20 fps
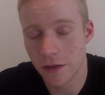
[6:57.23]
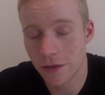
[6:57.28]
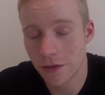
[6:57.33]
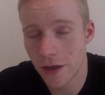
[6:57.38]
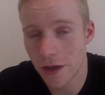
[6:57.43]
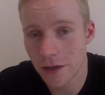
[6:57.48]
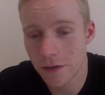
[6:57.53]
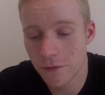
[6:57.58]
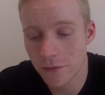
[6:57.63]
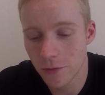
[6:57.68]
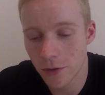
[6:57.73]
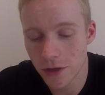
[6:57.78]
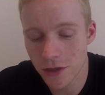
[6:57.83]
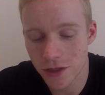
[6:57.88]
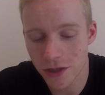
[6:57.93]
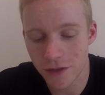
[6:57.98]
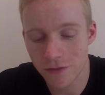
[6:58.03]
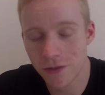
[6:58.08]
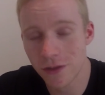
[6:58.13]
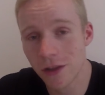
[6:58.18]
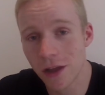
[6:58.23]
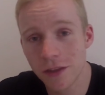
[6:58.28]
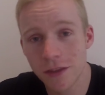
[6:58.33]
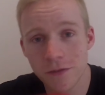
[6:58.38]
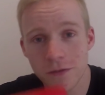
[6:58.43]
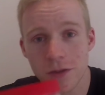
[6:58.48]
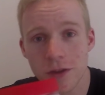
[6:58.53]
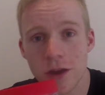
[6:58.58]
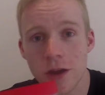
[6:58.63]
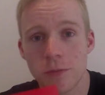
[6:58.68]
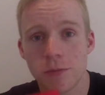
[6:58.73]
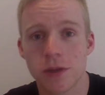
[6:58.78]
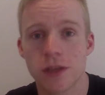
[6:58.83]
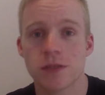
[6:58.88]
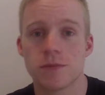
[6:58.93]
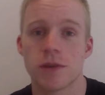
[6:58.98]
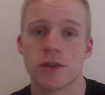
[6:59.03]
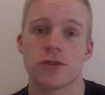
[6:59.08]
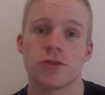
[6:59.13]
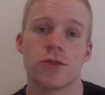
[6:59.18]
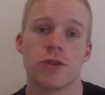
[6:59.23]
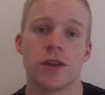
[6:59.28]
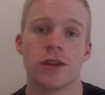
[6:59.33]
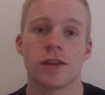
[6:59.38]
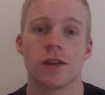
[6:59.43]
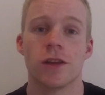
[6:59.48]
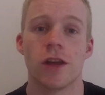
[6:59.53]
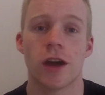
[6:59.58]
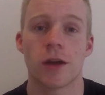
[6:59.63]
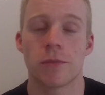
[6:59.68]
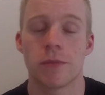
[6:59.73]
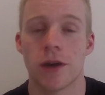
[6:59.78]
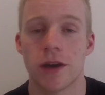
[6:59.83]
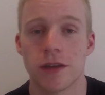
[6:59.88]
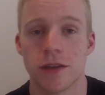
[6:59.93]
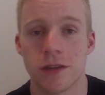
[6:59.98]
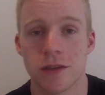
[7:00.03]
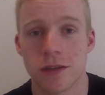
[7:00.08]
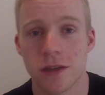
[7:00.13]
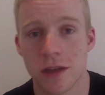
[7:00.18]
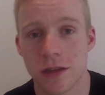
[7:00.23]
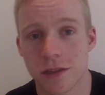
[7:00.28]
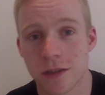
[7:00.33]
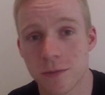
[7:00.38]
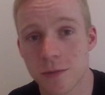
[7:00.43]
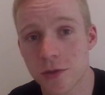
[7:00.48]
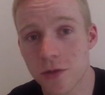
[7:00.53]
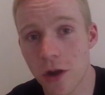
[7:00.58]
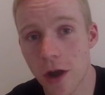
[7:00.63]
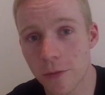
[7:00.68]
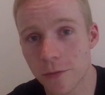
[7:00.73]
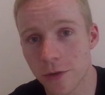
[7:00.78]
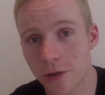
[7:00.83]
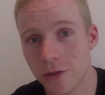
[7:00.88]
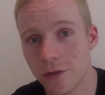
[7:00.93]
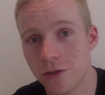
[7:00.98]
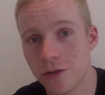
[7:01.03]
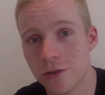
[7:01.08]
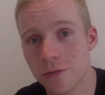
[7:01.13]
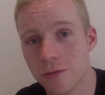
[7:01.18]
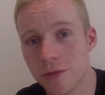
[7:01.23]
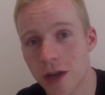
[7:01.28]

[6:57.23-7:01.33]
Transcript: Thank you for watching. If you liked the video, please make sure to hit the like button and subscribe to our YouTube